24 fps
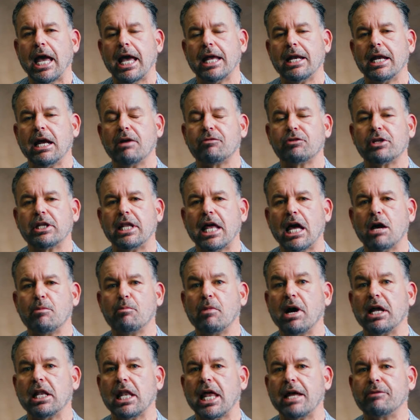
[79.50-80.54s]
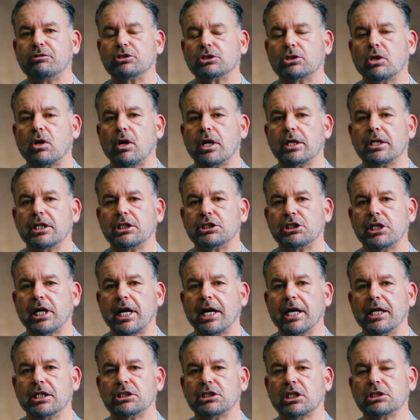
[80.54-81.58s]
And after that, my life started to
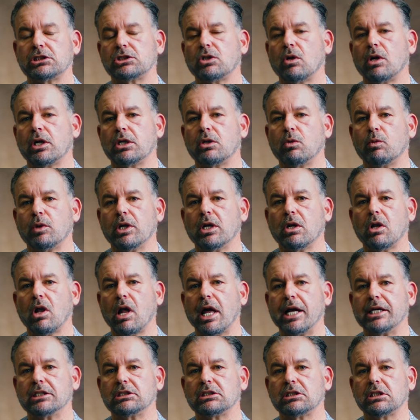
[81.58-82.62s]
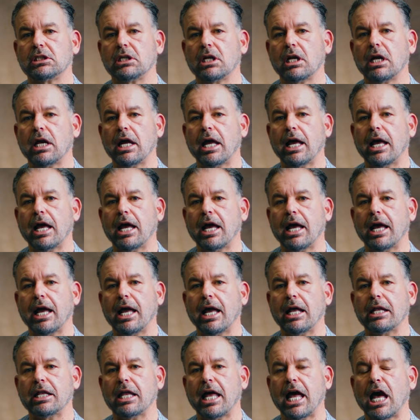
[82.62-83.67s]
change. I started to realize
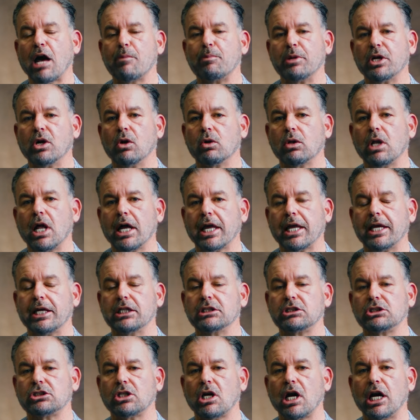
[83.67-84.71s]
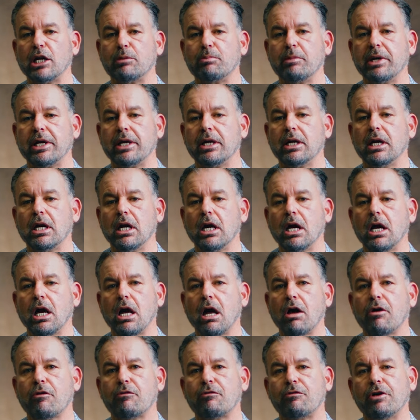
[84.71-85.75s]
the happy go lucky inside me
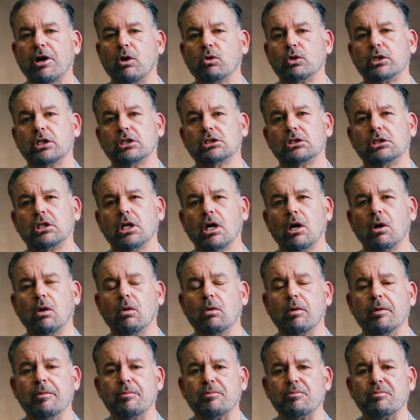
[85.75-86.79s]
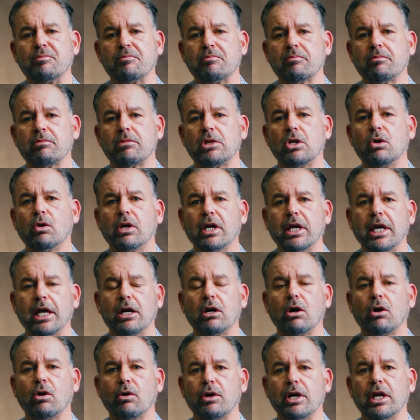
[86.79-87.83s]
felt as though you could
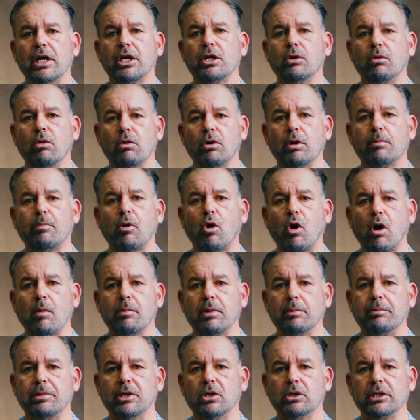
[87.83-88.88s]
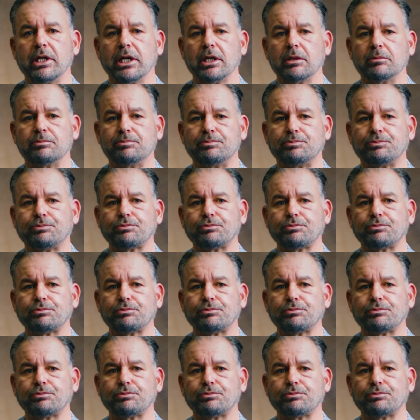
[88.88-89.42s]
get hurt in your own apartment building.